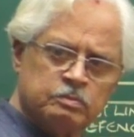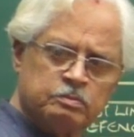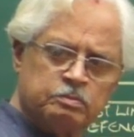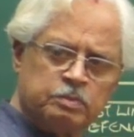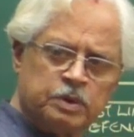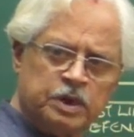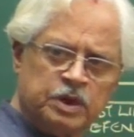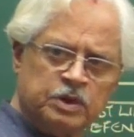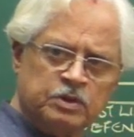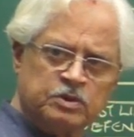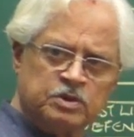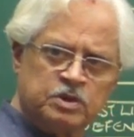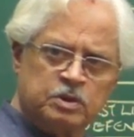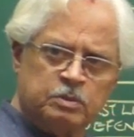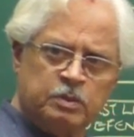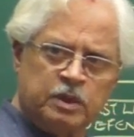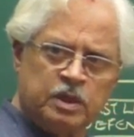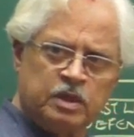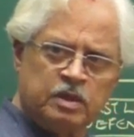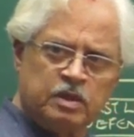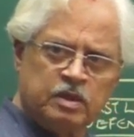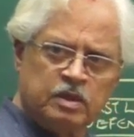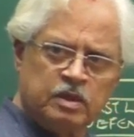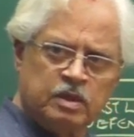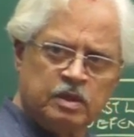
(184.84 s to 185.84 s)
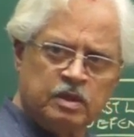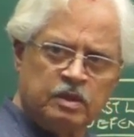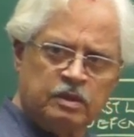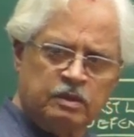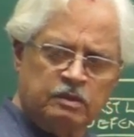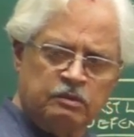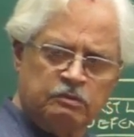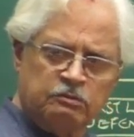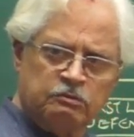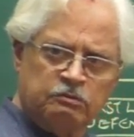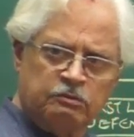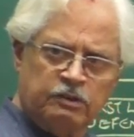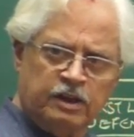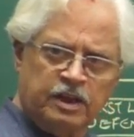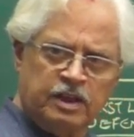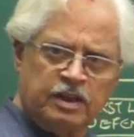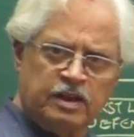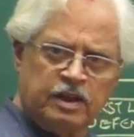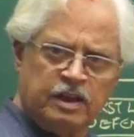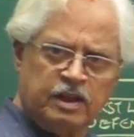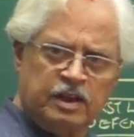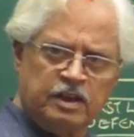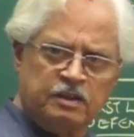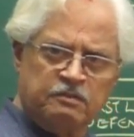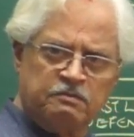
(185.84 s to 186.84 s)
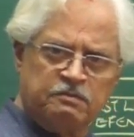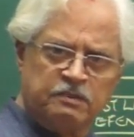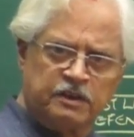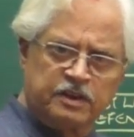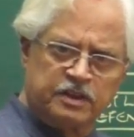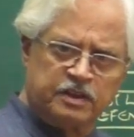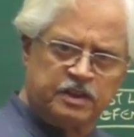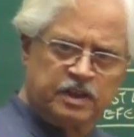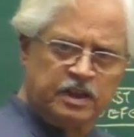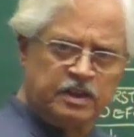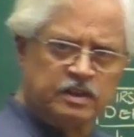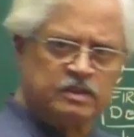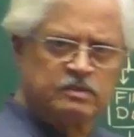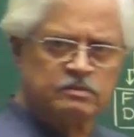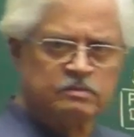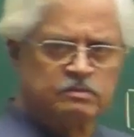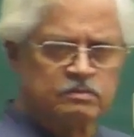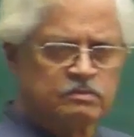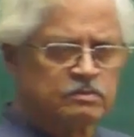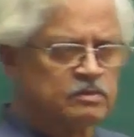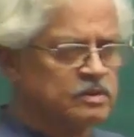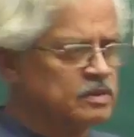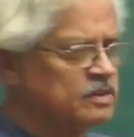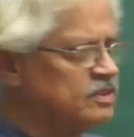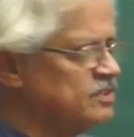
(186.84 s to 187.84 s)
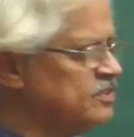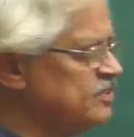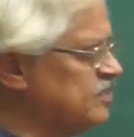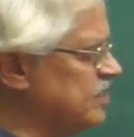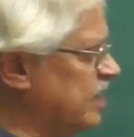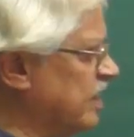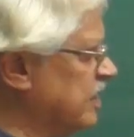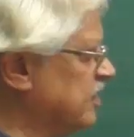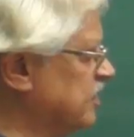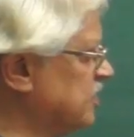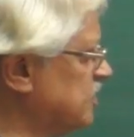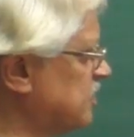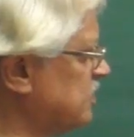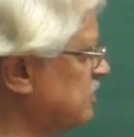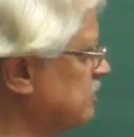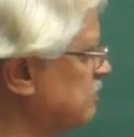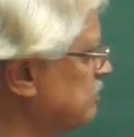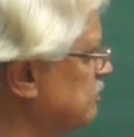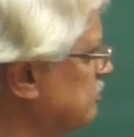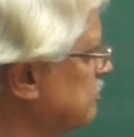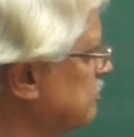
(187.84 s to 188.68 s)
produced by viral infected cells.